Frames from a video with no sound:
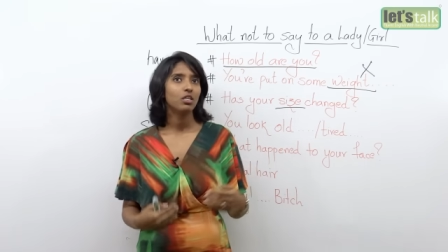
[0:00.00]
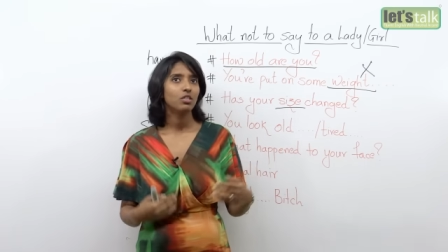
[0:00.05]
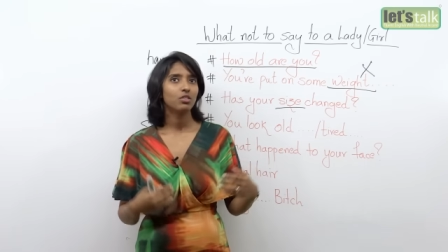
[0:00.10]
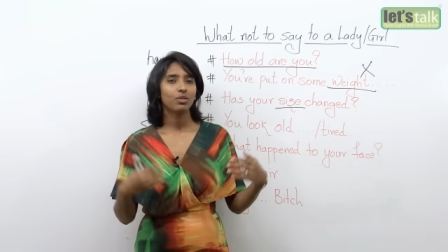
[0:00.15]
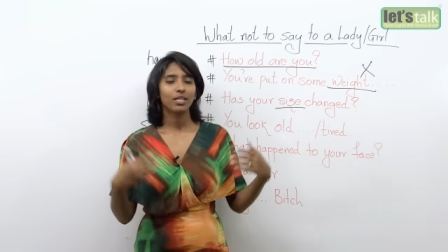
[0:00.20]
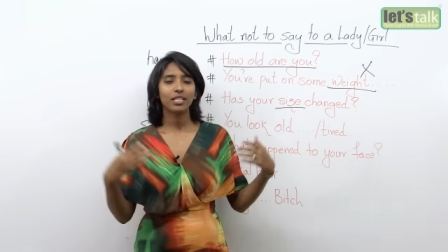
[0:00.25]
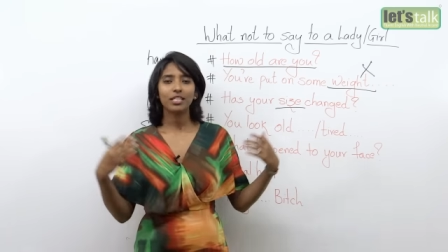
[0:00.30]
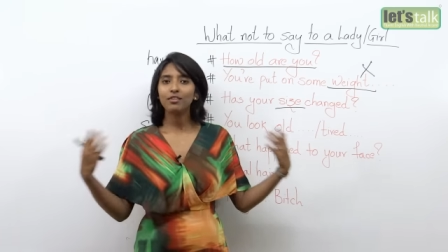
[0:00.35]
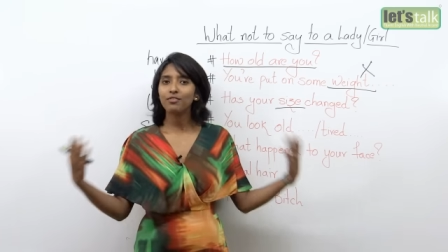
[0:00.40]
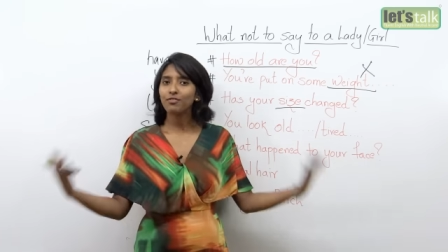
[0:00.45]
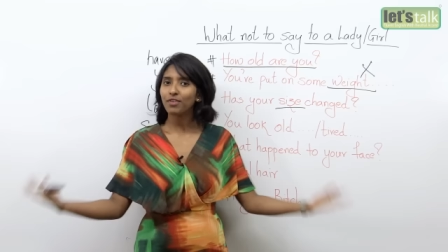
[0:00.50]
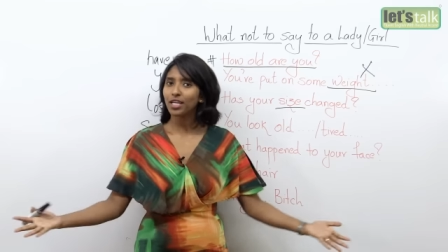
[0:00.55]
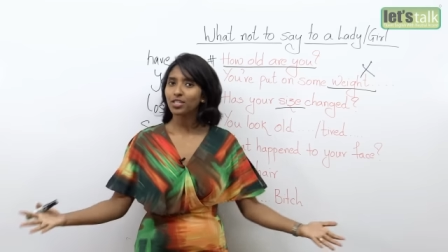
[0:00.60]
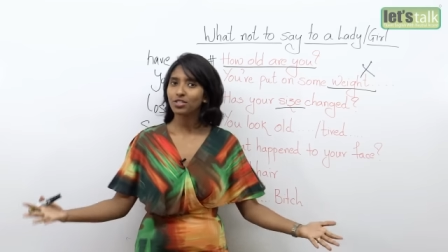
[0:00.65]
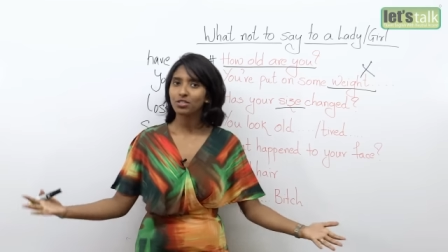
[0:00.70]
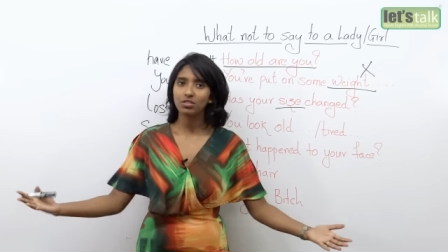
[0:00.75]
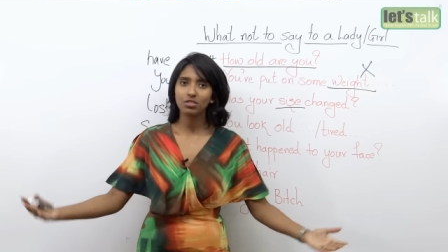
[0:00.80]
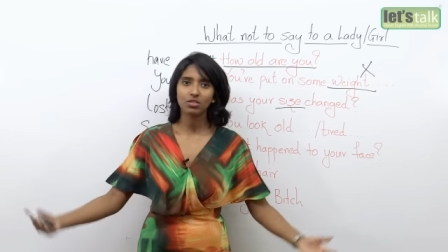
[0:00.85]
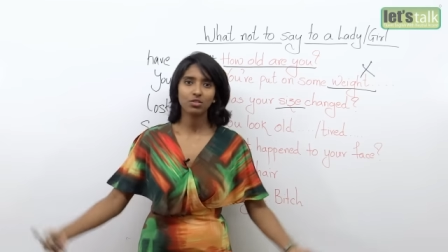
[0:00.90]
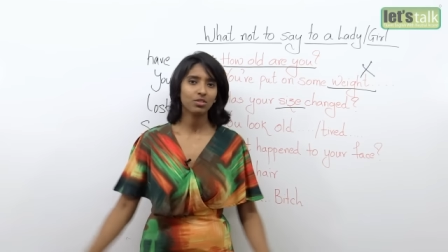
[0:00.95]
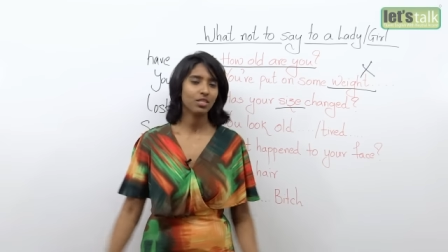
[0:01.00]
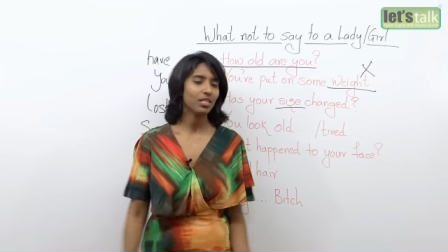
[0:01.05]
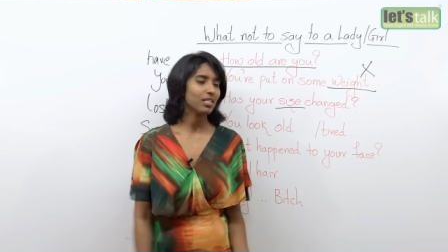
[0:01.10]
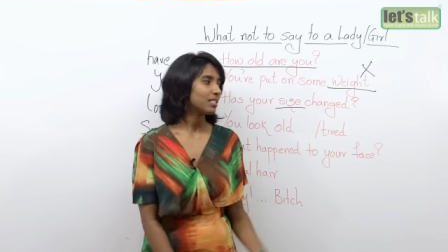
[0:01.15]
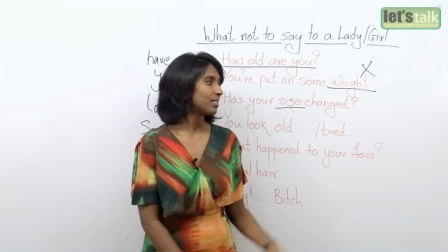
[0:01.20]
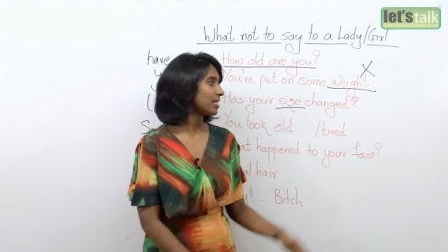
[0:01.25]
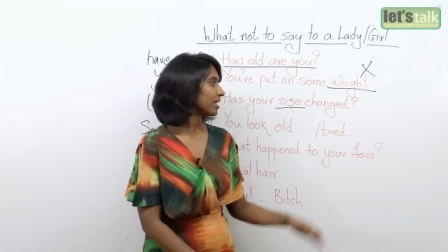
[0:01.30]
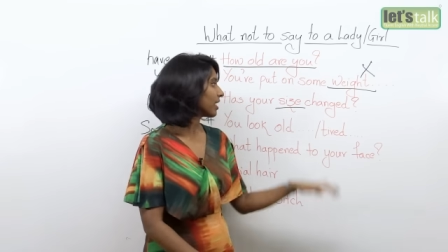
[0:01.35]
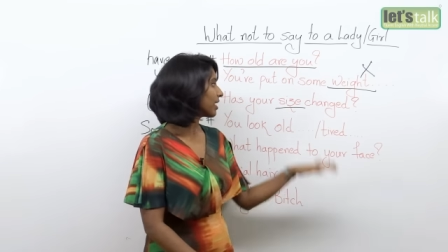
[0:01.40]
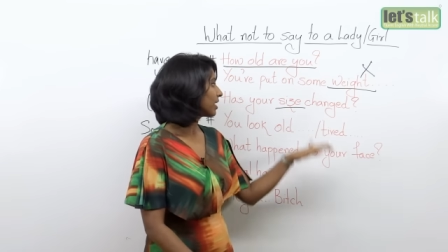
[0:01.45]
to any fashion store, they
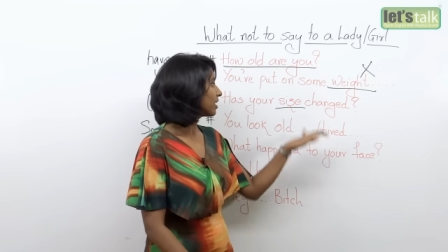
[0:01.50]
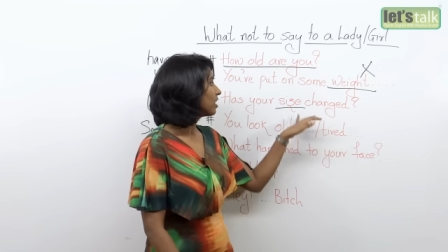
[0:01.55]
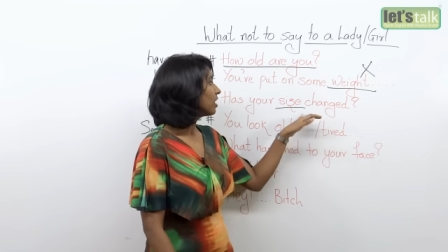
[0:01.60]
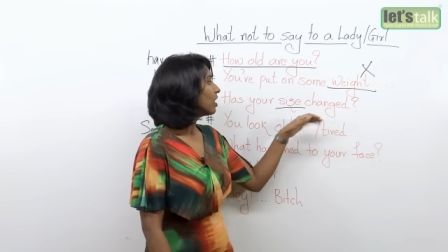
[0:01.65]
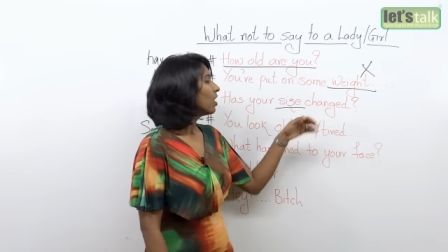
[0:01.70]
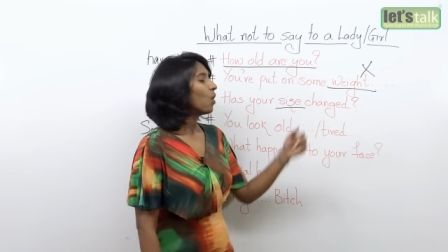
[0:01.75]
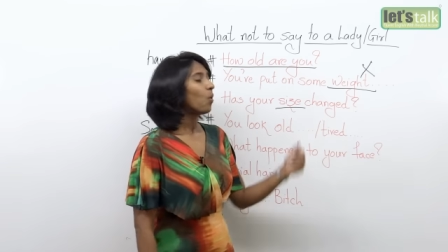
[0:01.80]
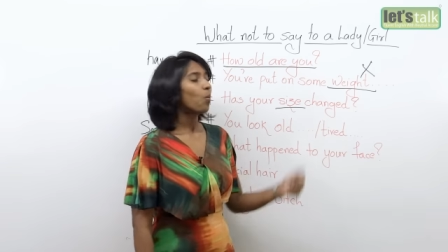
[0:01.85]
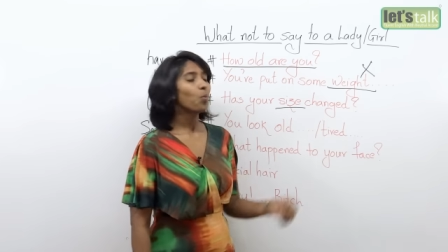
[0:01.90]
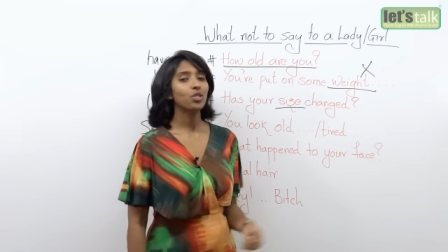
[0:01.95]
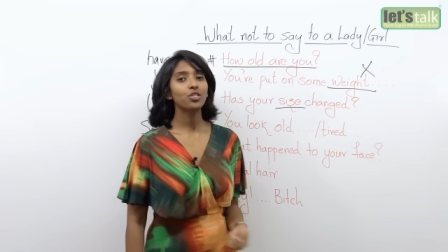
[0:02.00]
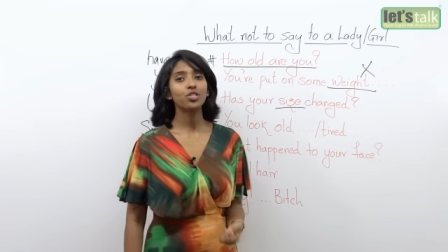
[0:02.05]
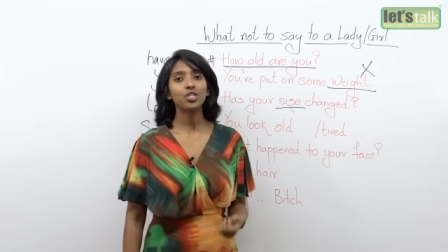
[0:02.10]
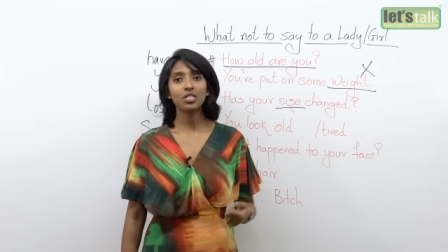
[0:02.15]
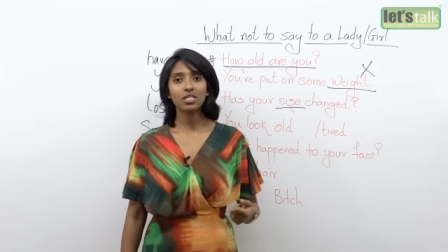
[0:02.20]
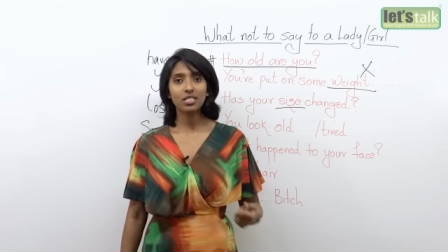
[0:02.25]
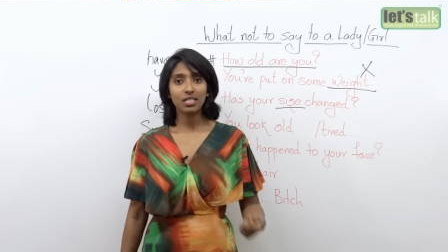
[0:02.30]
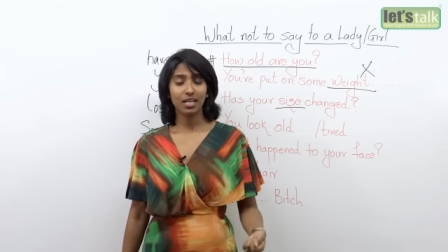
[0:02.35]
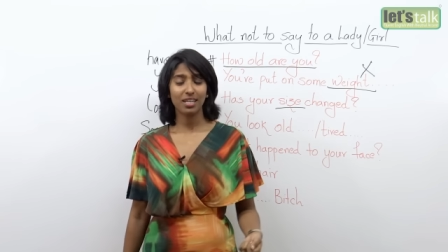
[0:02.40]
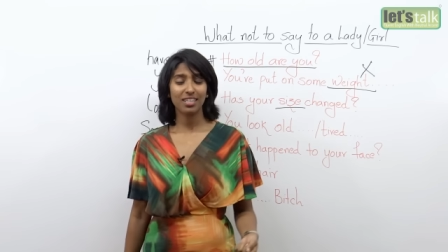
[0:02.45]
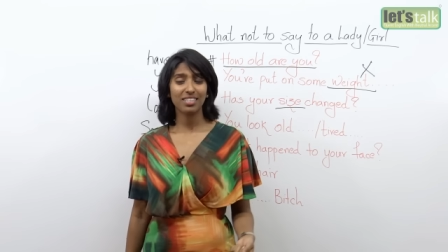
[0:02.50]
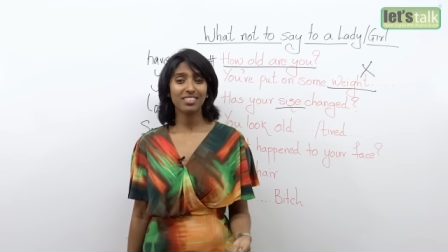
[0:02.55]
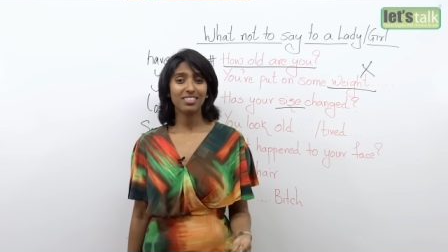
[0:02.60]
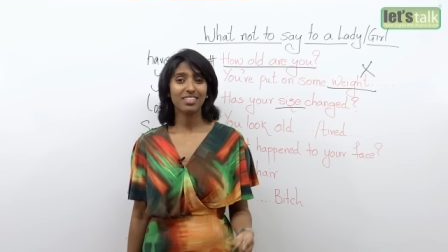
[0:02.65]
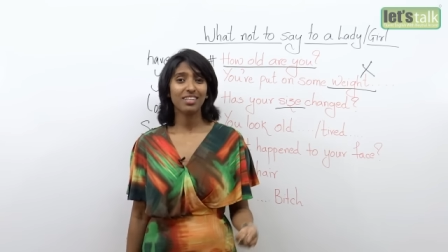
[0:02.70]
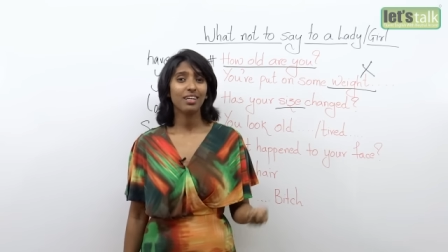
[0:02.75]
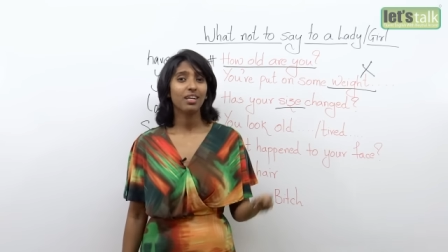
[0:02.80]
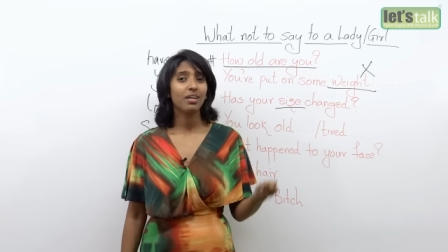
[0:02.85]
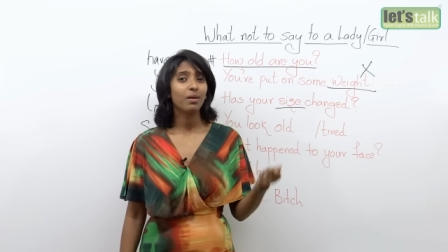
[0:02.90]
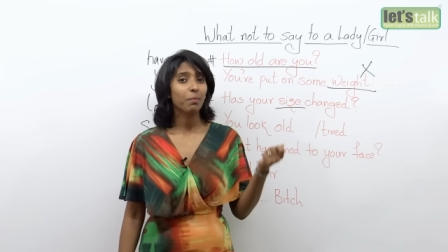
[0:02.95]
say, "What's your size?"